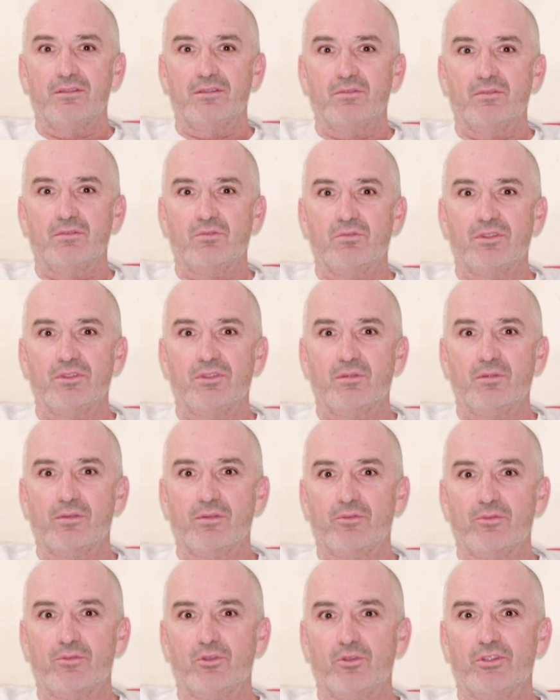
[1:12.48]
what they're
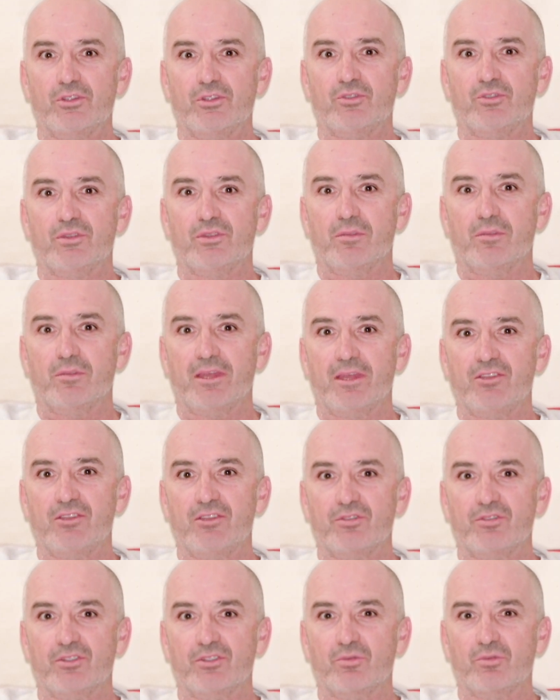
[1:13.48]
referring to in the
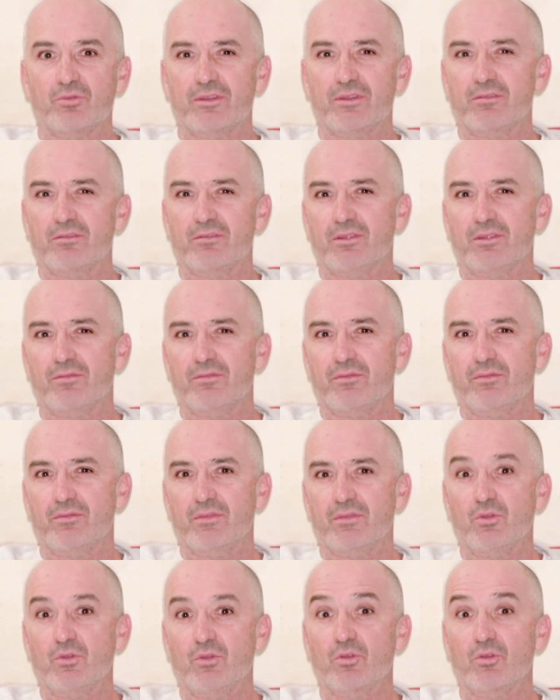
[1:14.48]
Matrix,
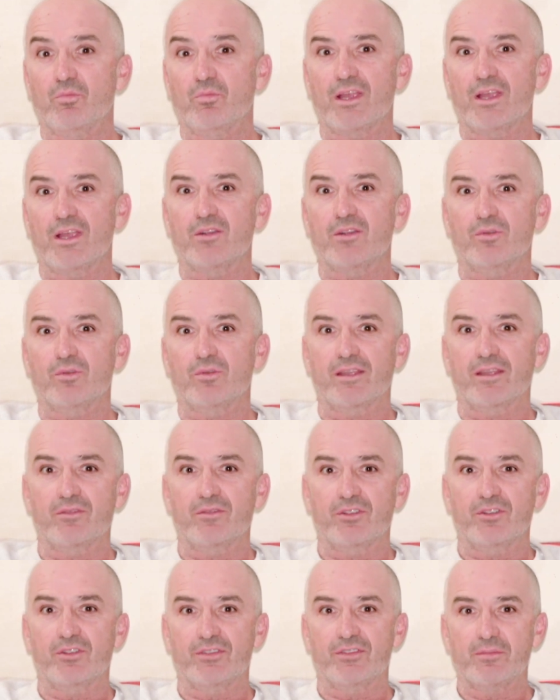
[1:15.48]
if you were to break it all down
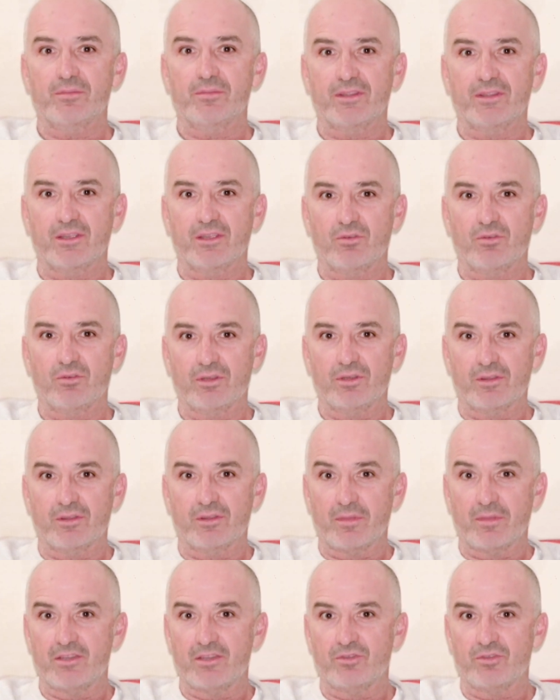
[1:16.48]
very simply, they're calling the
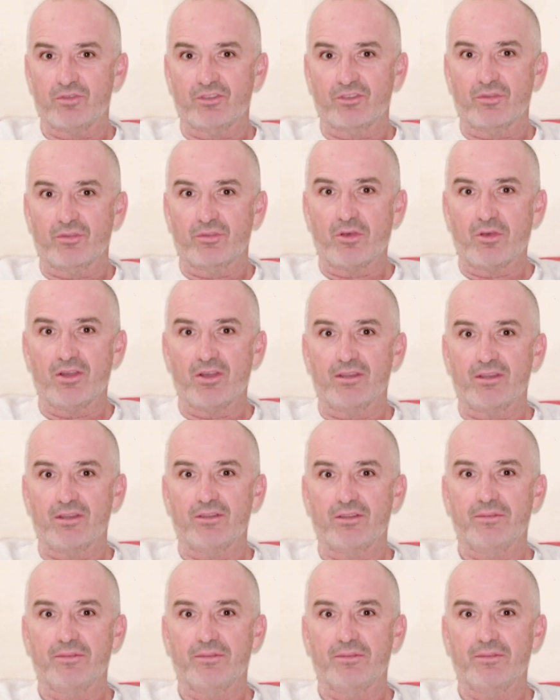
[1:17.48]
Matrix the mind.